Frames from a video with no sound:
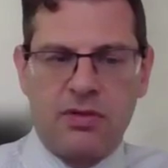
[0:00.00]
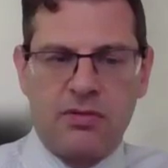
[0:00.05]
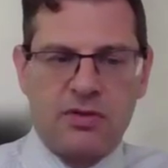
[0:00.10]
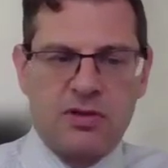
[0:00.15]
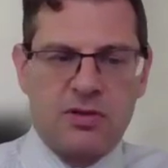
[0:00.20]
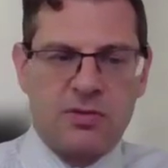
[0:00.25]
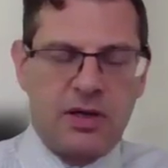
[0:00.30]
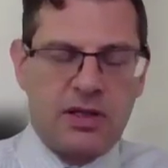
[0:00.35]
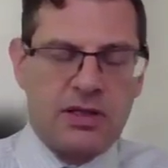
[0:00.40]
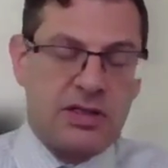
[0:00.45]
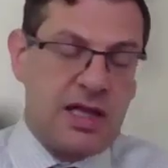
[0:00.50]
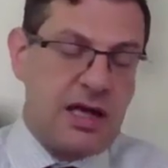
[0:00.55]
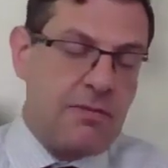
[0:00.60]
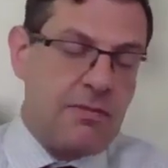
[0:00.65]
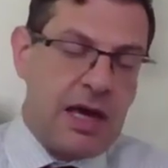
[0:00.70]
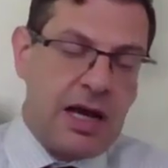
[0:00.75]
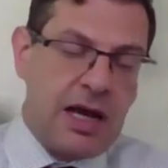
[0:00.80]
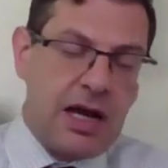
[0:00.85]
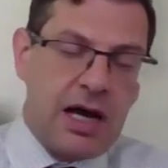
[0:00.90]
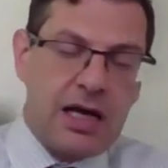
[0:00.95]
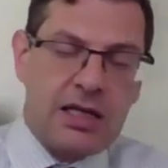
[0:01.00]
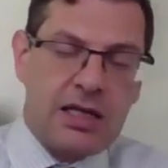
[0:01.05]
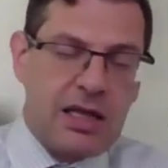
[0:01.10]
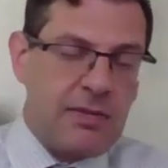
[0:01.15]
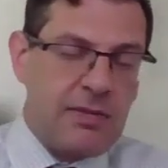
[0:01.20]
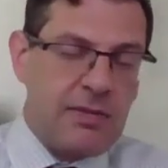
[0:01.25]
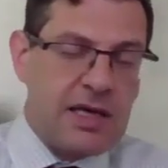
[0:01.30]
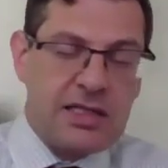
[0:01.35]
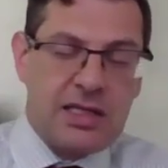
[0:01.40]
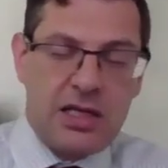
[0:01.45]
of the response. They
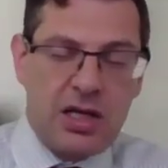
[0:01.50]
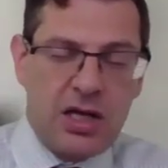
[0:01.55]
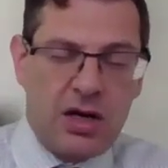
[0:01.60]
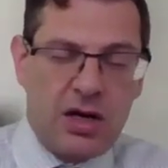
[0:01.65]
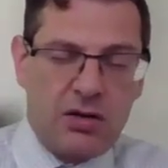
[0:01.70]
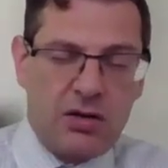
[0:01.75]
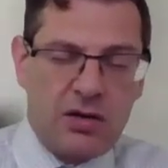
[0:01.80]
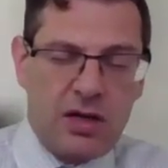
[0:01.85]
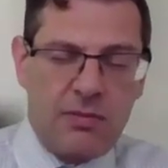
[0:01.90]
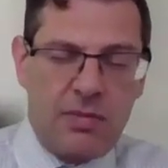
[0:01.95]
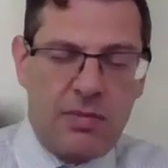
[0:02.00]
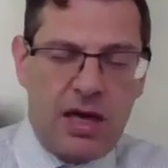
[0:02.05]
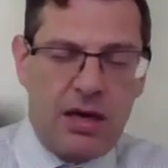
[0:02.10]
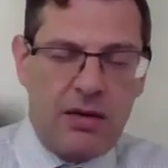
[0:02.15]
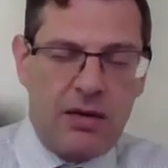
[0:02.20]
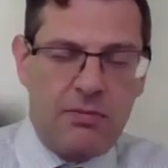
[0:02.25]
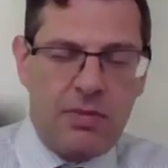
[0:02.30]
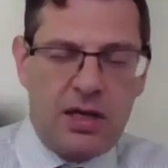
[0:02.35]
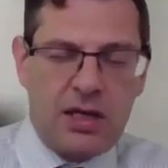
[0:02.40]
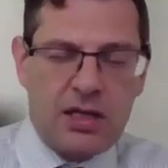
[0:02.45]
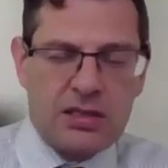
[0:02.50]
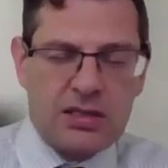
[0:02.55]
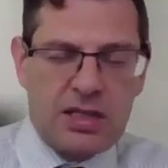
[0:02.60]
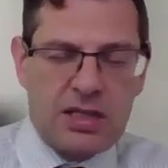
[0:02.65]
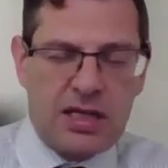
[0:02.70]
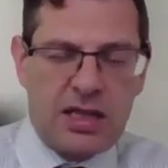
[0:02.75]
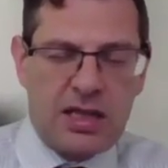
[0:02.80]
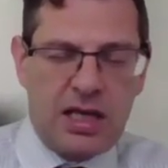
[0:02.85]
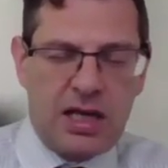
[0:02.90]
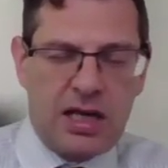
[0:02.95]
may say no, because
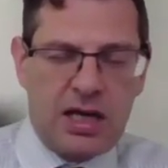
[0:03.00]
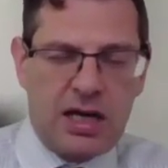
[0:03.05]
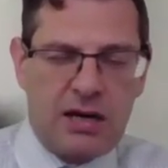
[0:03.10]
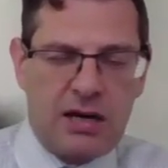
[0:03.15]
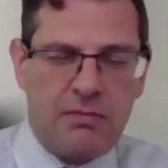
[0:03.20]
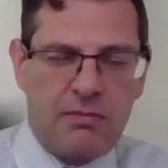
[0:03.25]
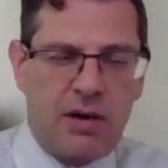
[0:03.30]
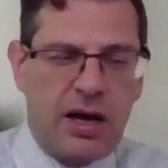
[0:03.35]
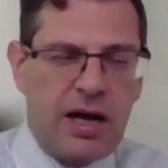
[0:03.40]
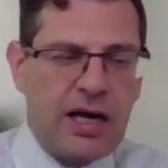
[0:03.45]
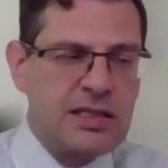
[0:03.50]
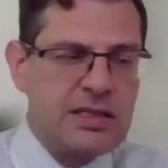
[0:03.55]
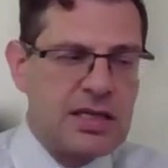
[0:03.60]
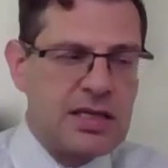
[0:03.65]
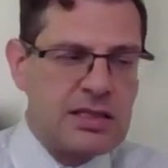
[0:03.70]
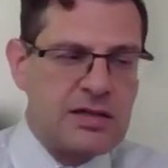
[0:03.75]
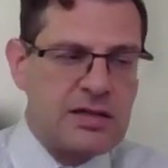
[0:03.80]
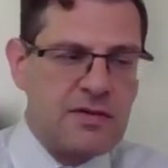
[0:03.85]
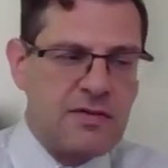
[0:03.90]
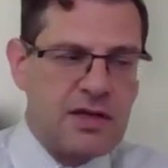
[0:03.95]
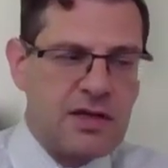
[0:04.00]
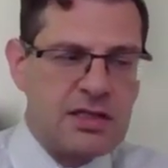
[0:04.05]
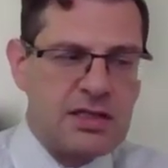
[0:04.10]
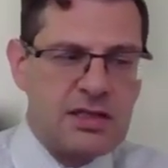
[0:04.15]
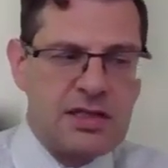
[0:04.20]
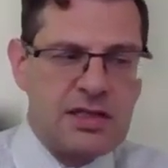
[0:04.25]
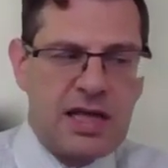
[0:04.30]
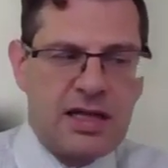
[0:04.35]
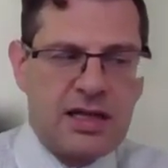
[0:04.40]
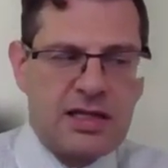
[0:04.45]
I think my sense of this
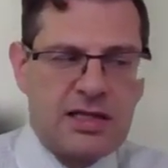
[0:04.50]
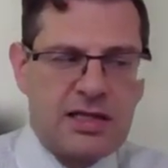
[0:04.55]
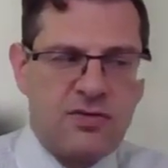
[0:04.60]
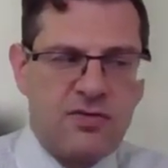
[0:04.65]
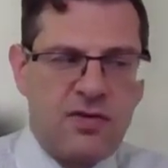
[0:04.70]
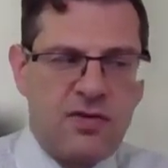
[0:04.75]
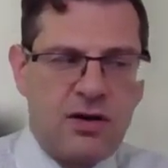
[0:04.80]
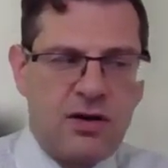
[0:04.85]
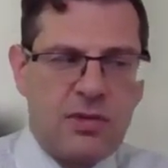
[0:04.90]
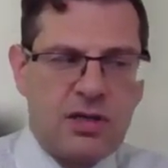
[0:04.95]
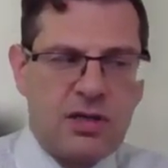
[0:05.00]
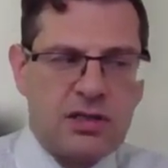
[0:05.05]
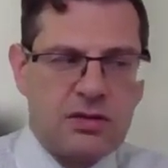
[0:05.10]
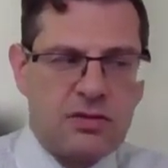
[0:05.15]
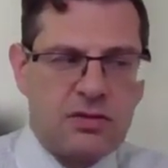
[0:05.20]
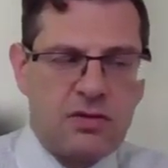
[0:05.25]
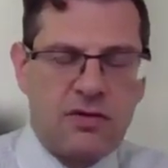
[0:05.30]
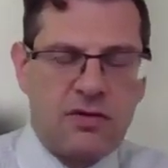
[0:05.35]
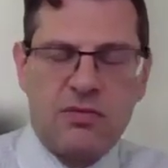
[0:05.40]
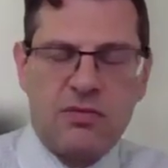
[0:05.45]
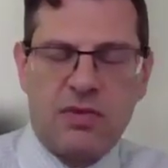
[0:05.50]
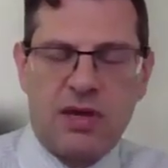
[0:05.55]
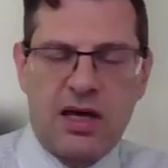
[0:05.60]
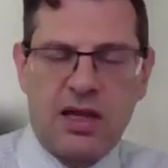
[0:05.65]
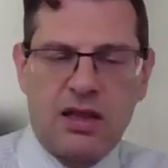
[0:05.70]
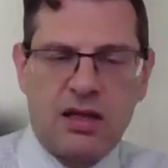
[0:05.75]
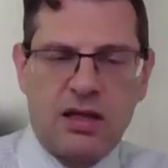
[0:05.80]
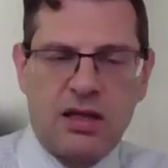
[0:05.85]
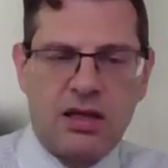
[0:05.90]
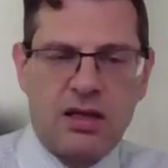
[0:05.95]
is that this is very much driven
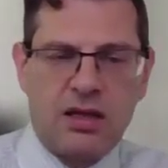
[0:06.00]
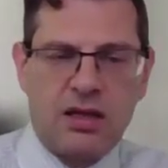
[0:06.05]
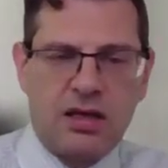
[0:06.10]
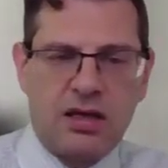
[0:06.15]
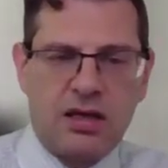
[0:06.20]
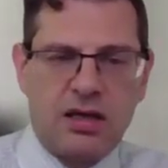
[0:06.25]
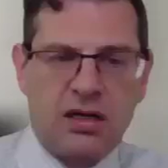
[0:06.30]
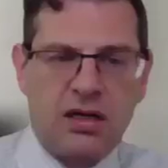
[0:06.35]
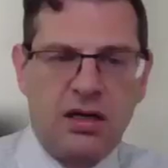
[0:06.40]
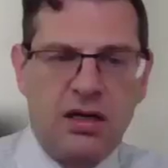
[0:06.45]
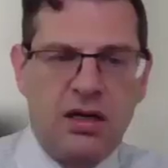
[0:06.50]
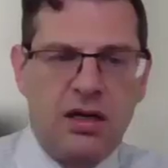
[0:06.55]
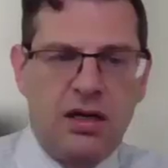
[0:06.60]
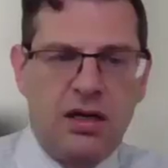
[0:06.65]
by the